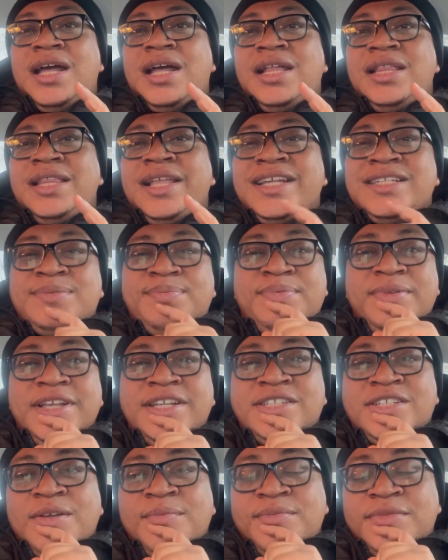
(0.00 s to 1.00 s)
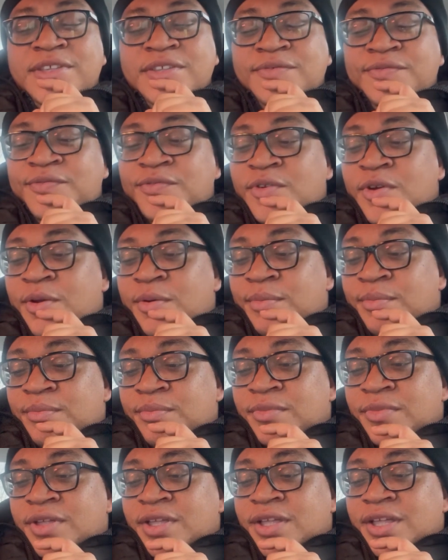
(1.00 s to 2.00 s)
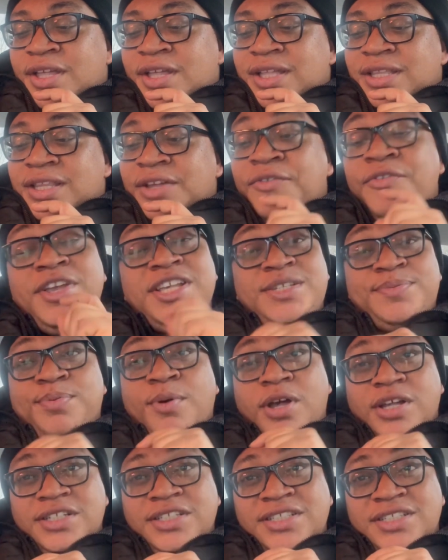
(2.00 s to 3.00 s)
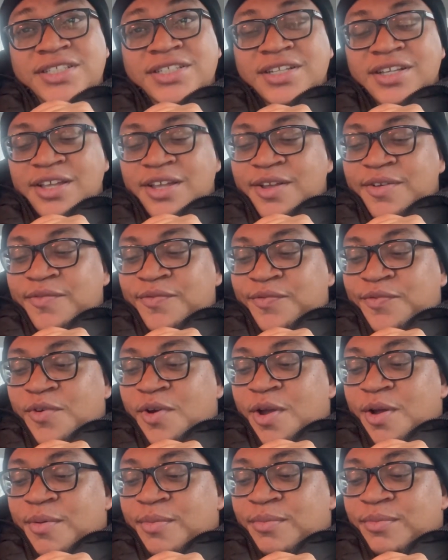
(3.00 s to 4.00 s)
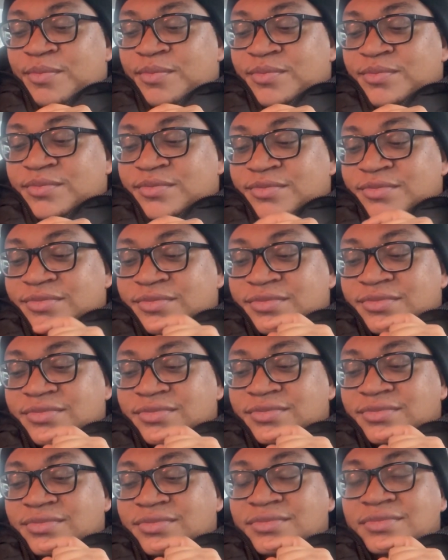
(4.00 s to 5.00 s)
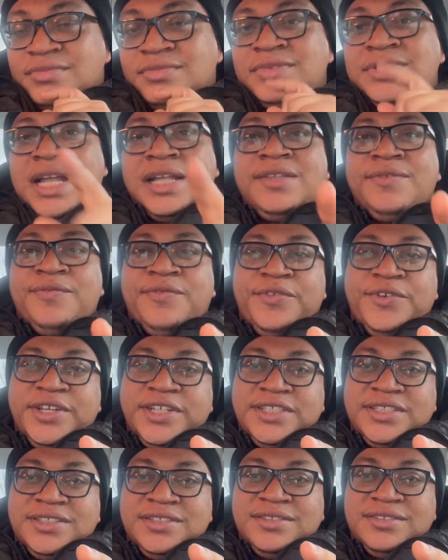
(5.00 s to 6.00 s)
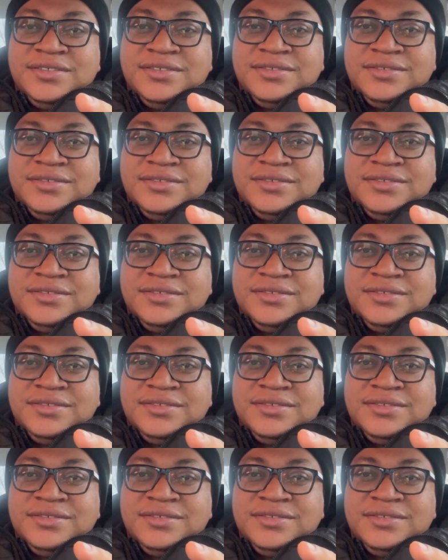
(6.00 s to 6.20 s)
Let's play something from the response from Daddy Freeze.